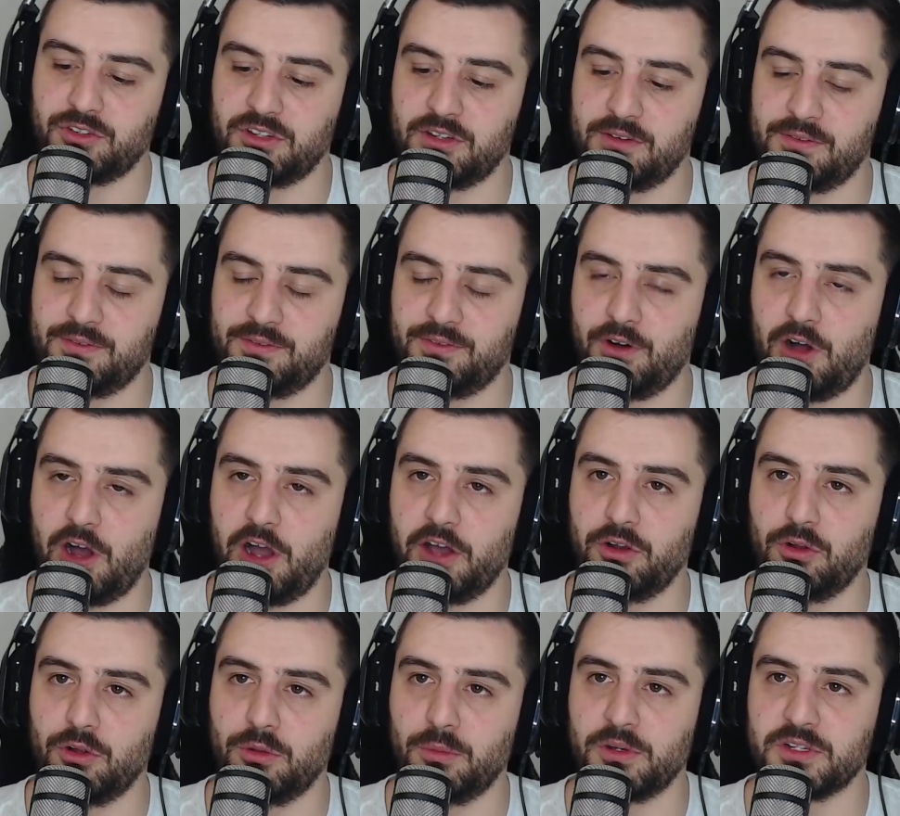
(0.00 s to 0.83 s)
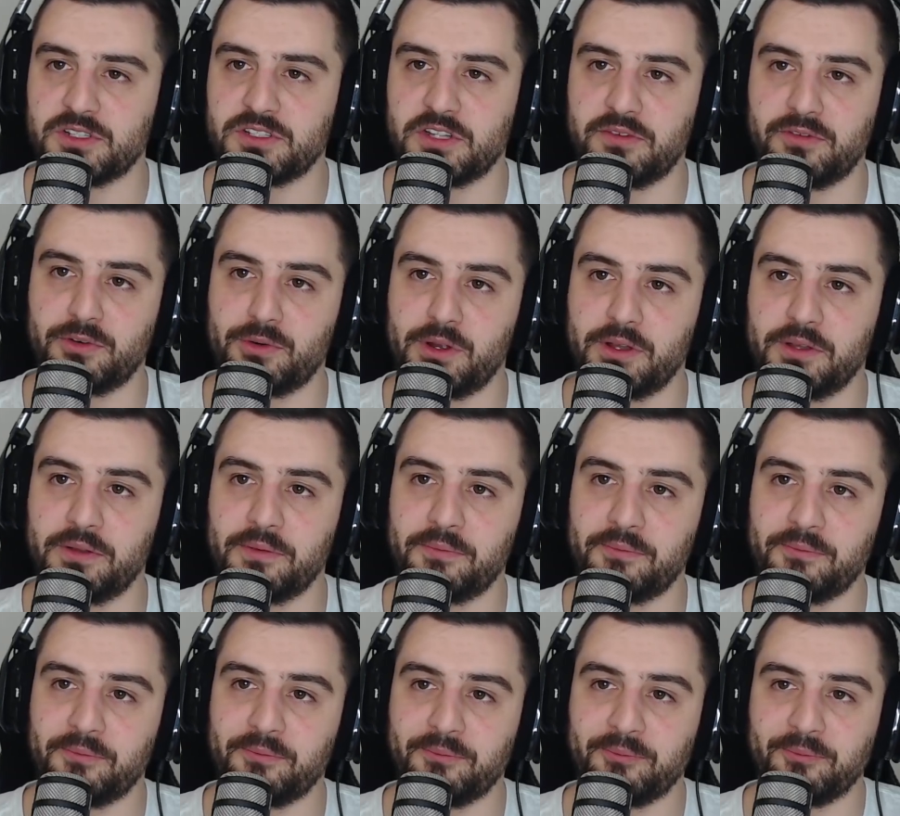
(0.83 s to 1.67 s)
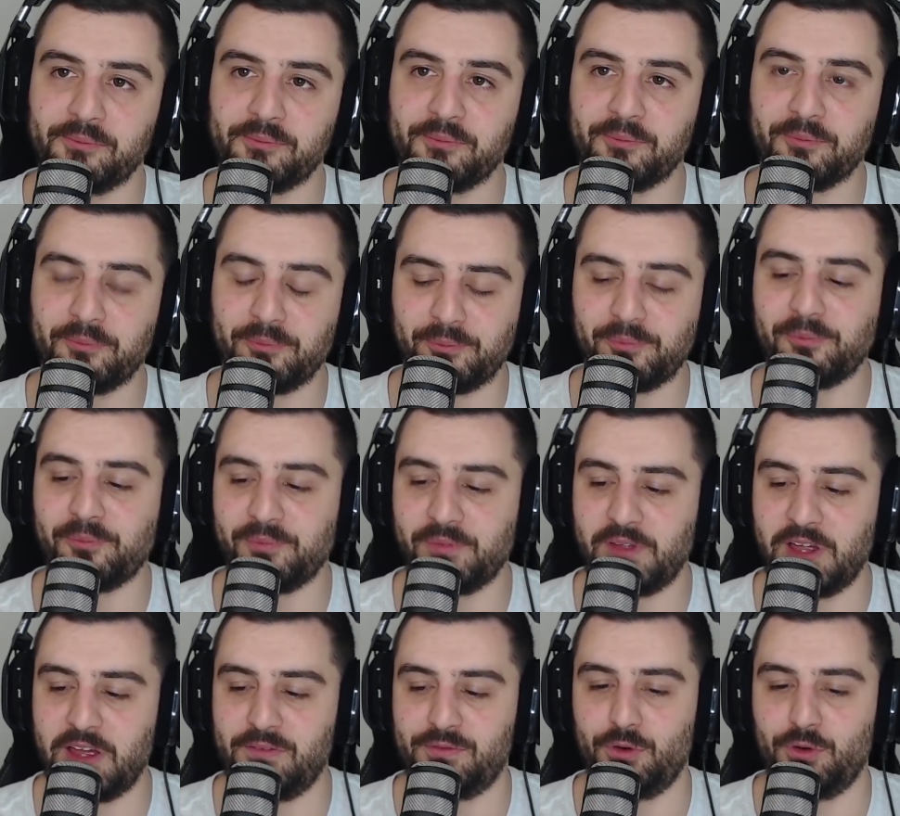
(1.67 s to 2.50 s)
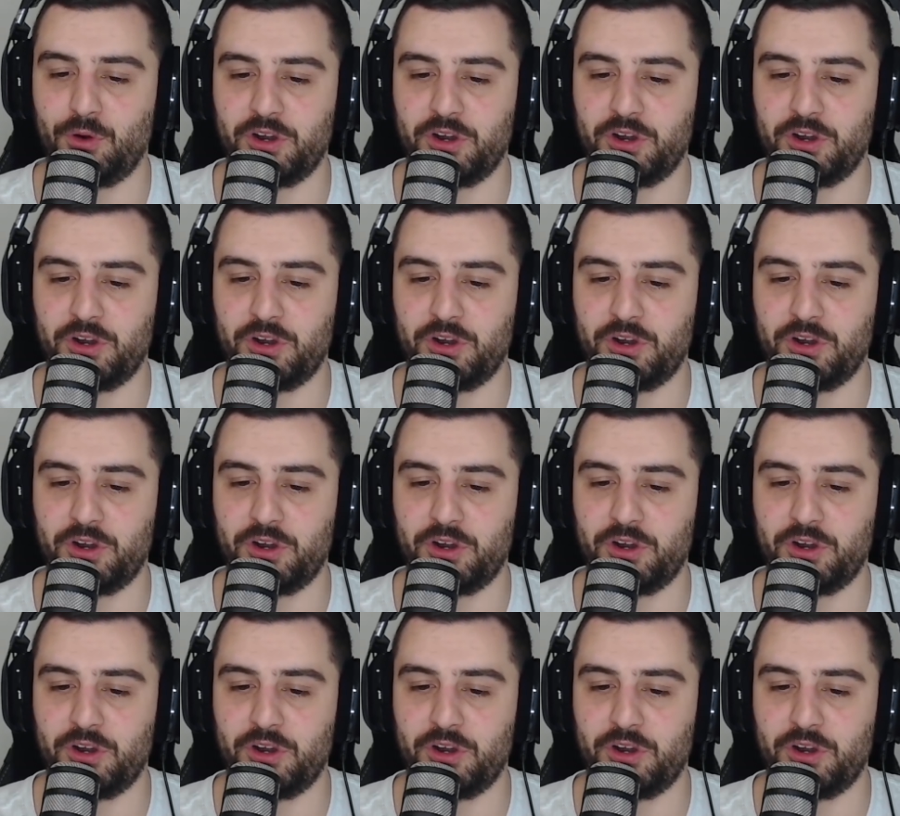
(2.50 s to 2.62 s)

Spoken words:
he fired almost everyone. He thought